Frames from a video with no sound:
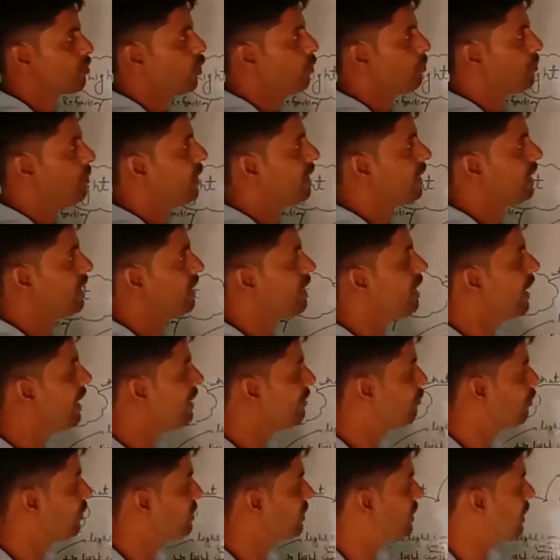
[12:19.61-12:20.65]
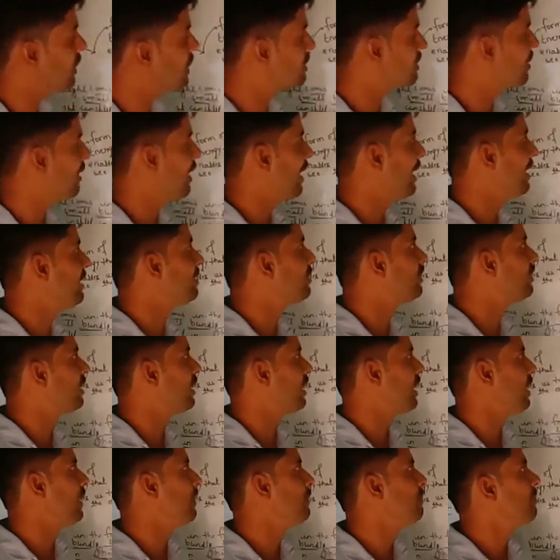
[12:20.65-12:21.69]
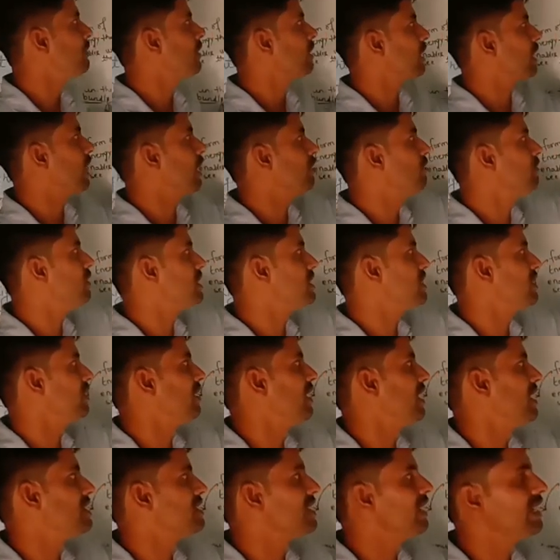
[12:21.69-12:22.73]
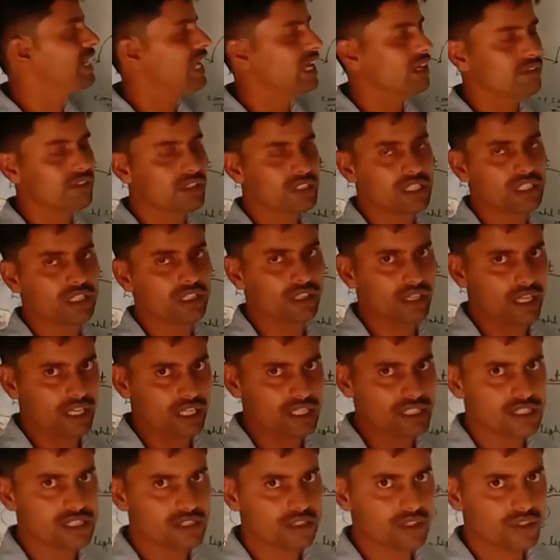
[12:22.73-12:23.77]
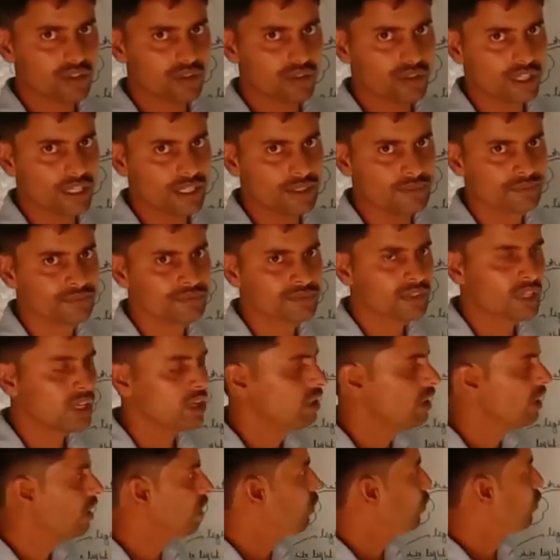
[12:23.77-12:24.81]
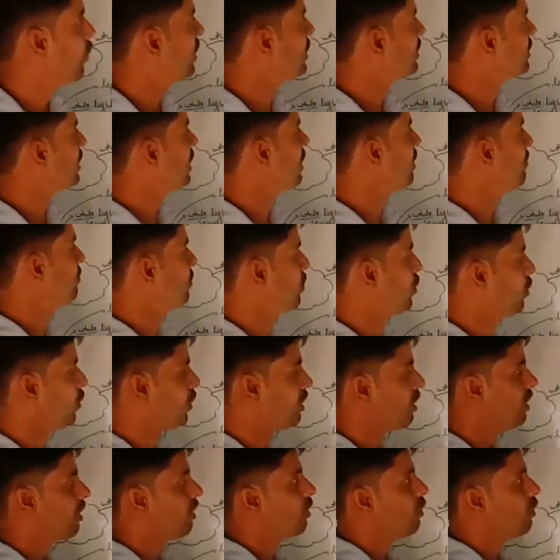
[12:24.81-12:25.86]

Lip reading: property, and what is light ray, converging rays and diverging rays. Okay, one thing more,